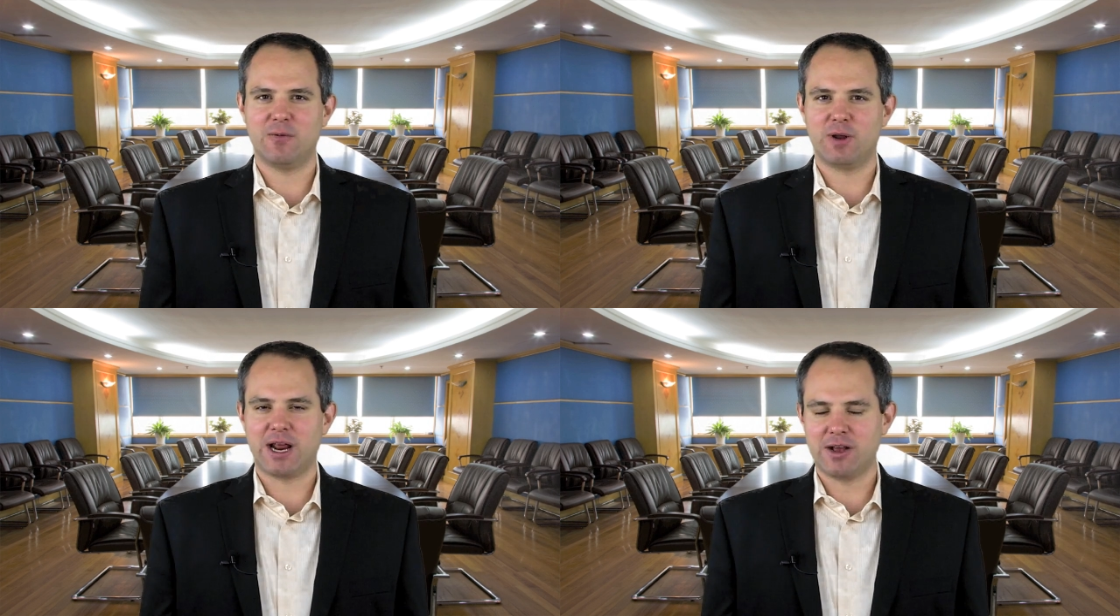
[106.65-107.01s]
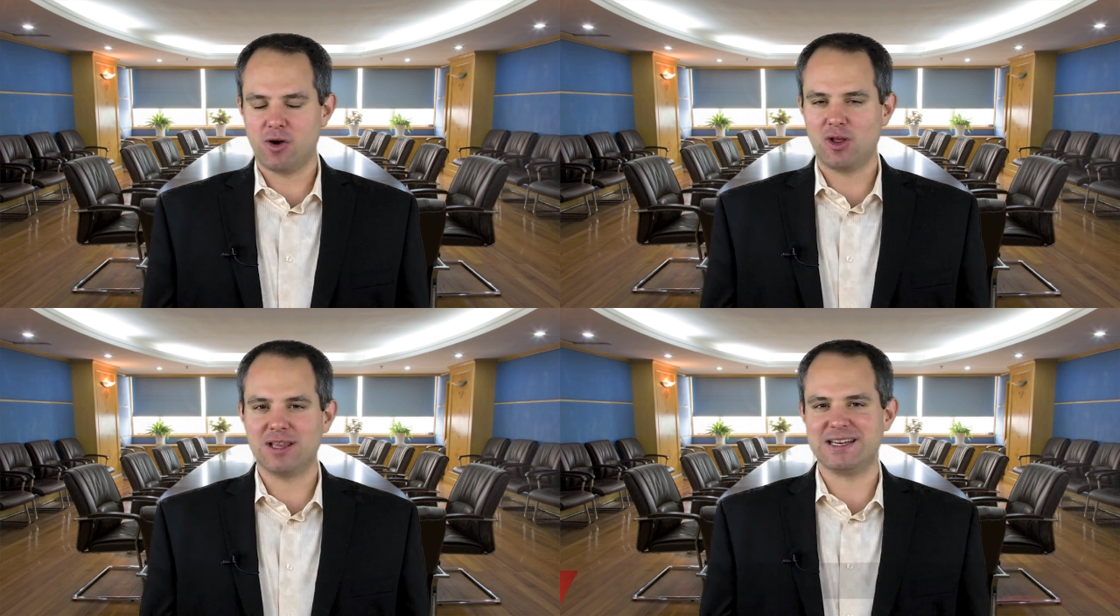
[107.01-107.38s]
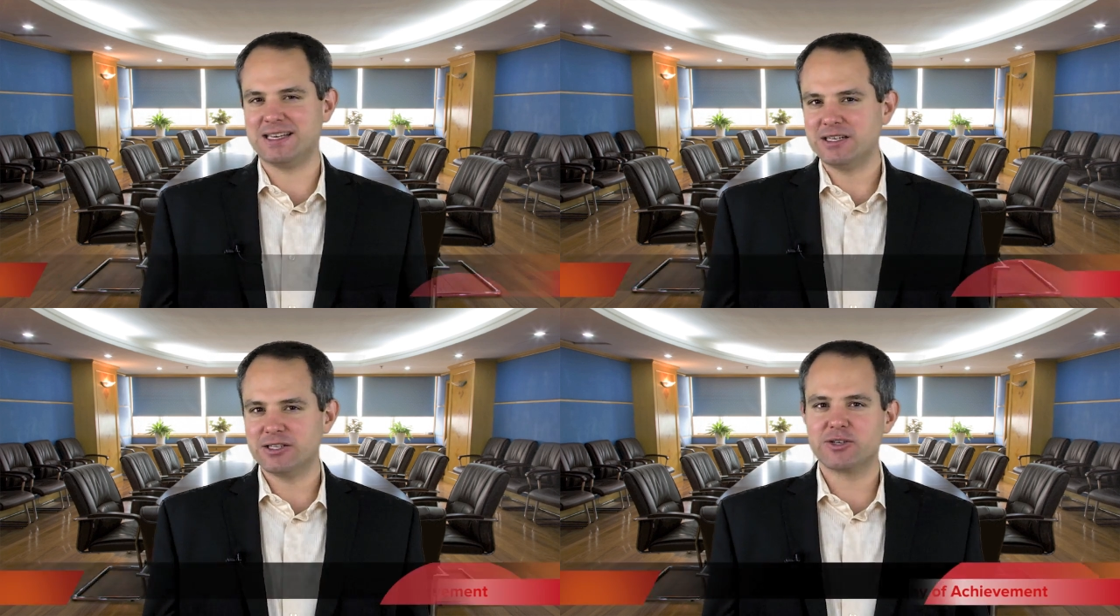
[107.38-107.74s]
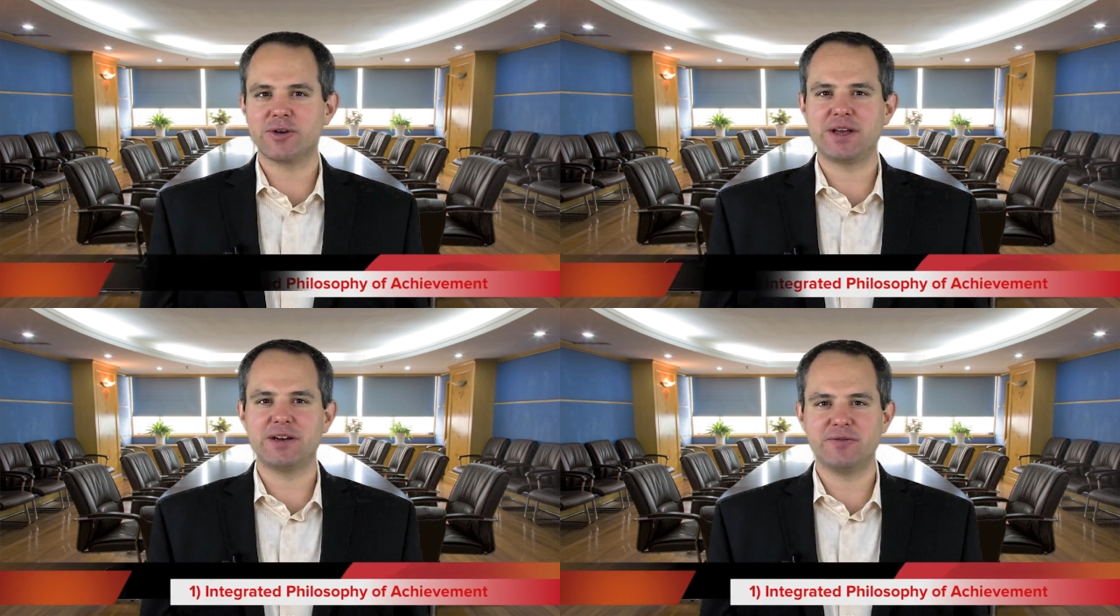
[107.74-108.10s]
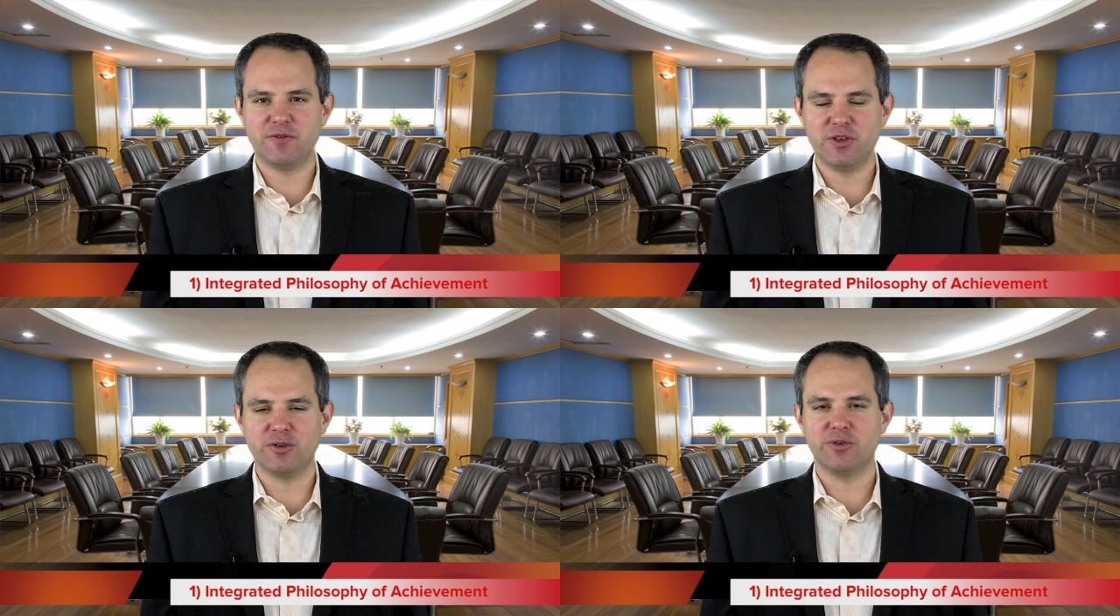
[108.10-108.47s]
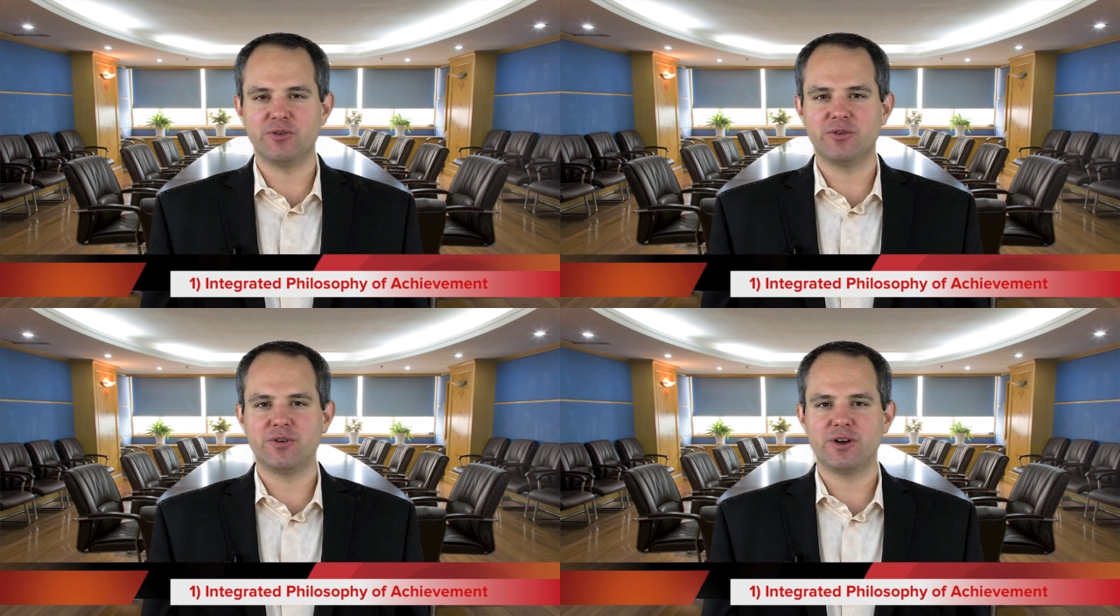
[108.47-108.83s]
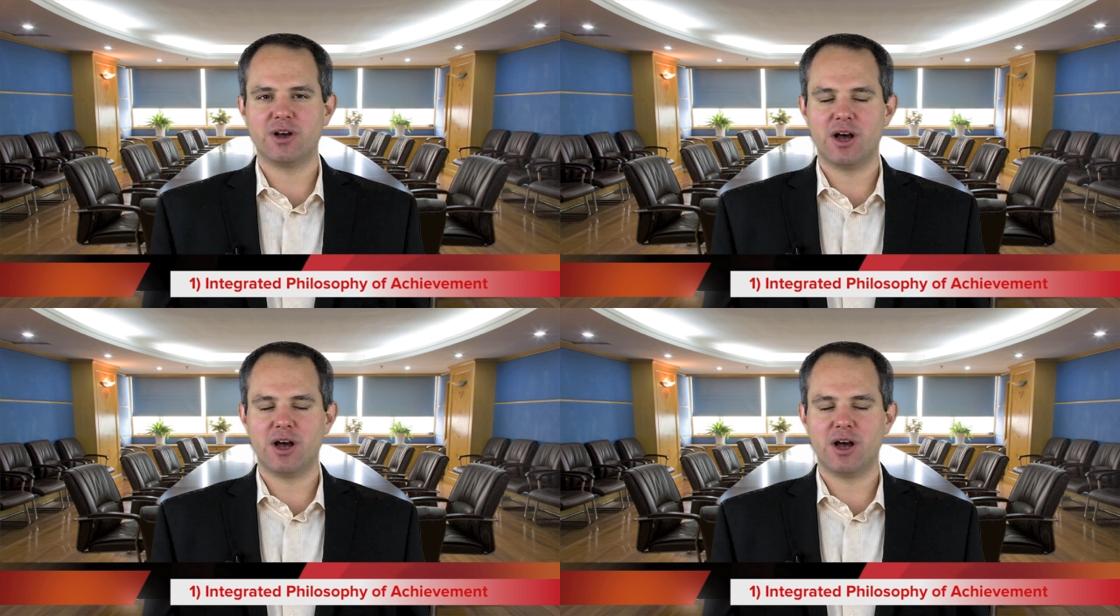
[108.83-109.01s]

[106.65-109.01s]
what I call an integrated view